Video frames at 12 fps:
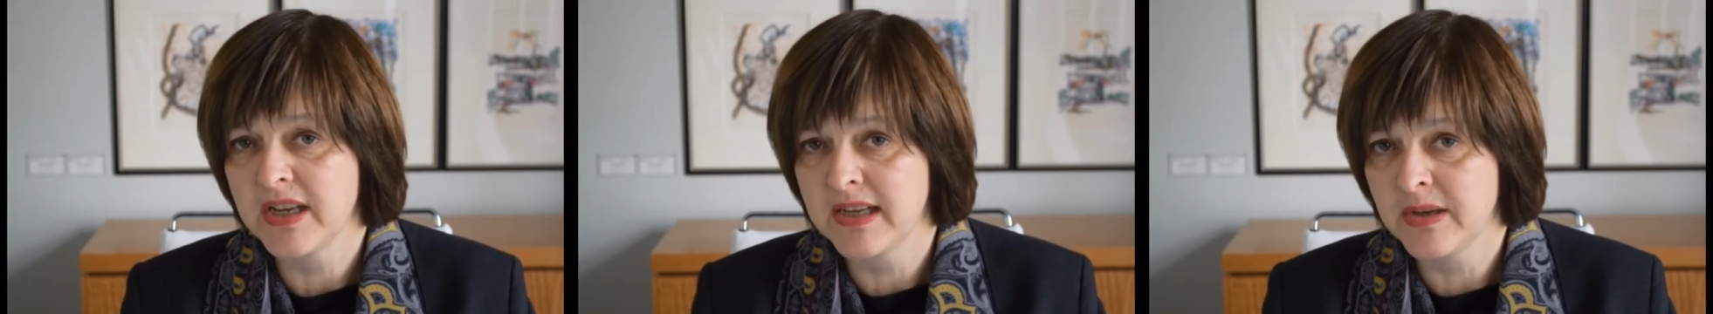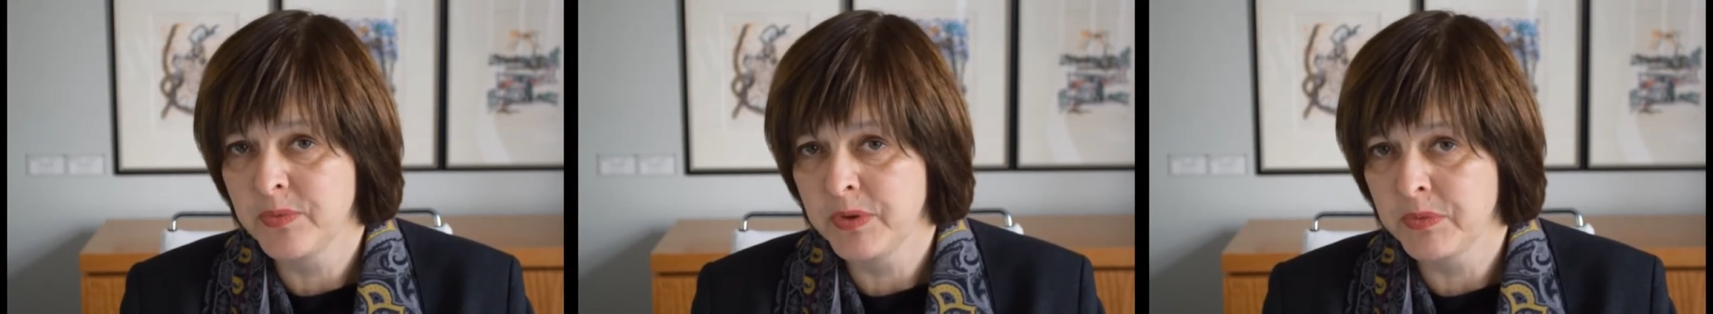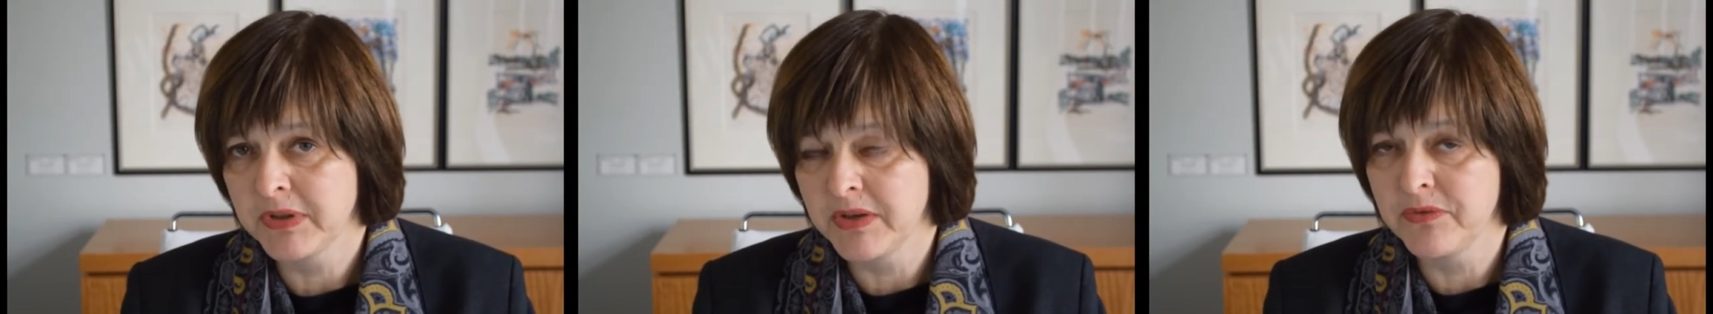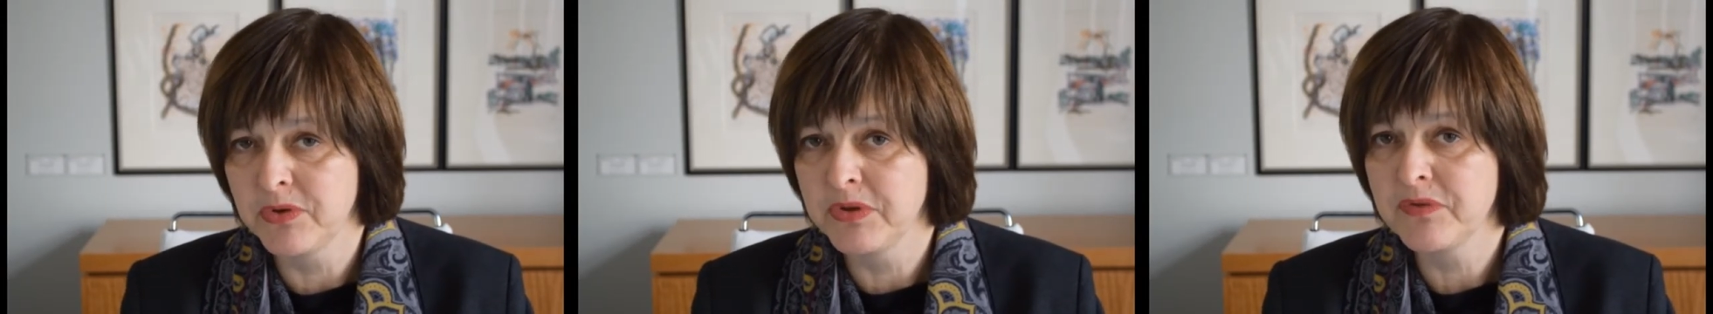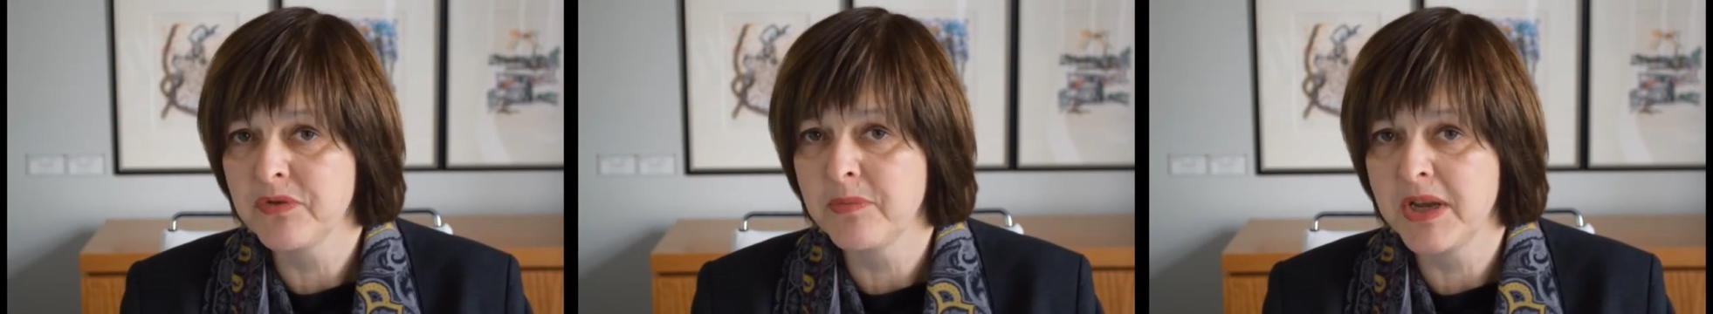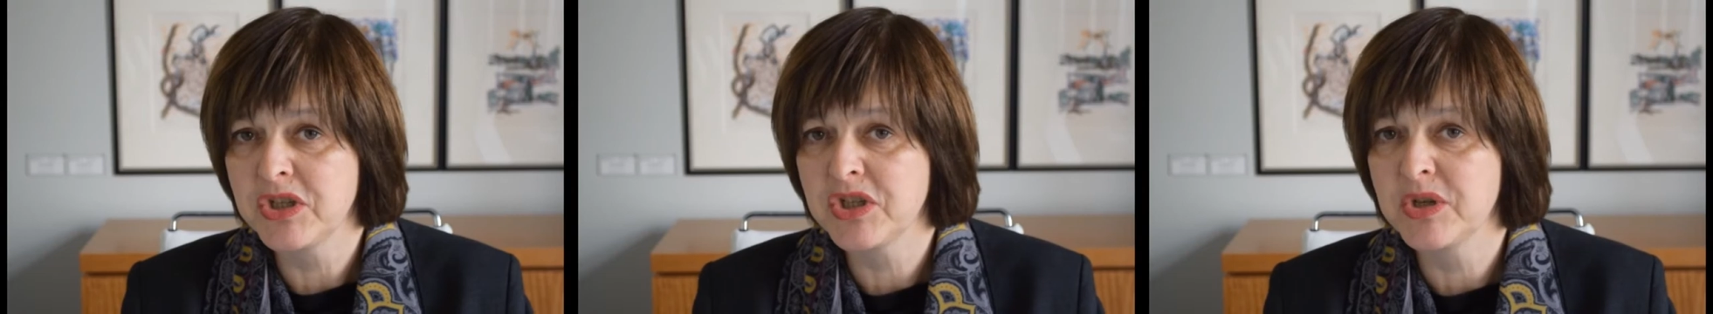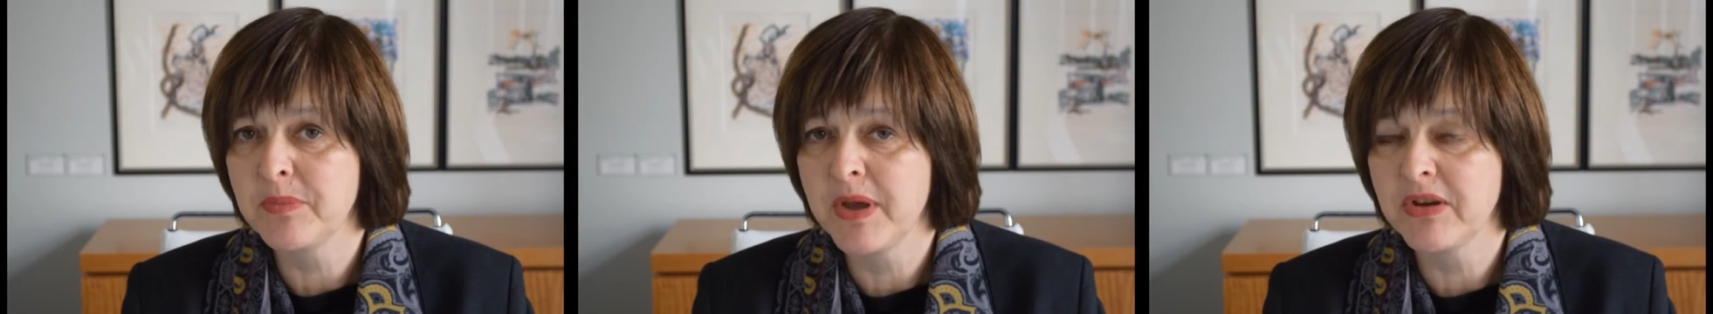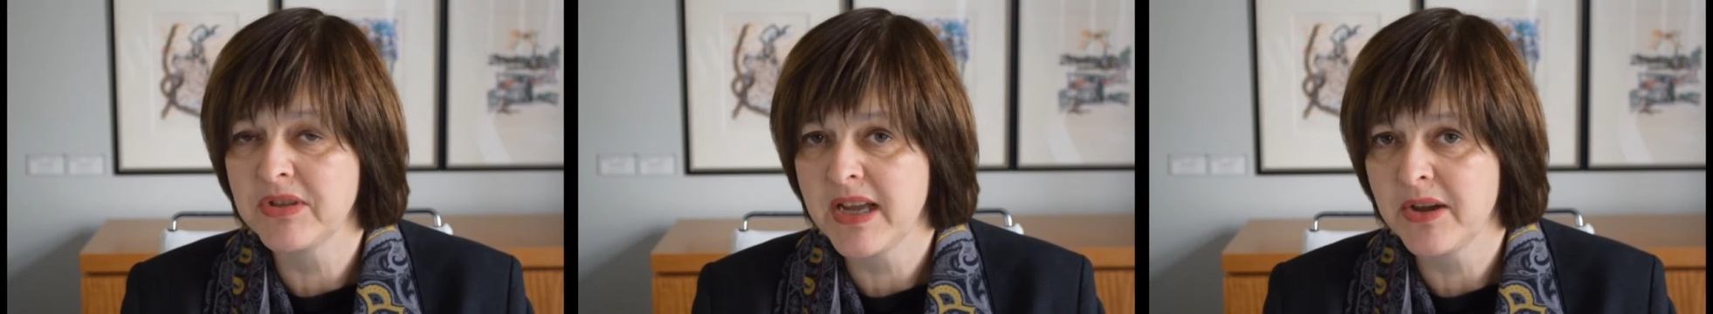Uh, we will give you information
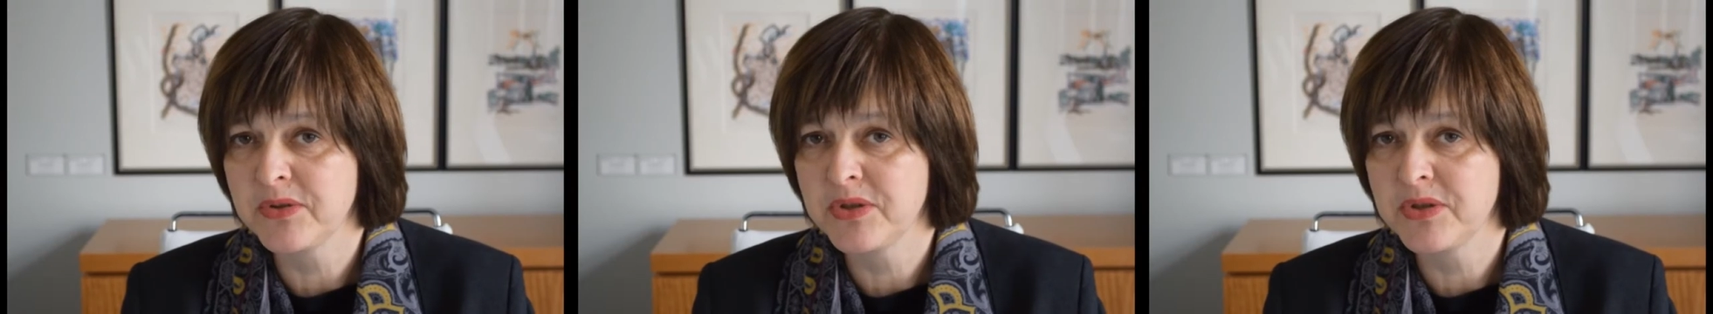about how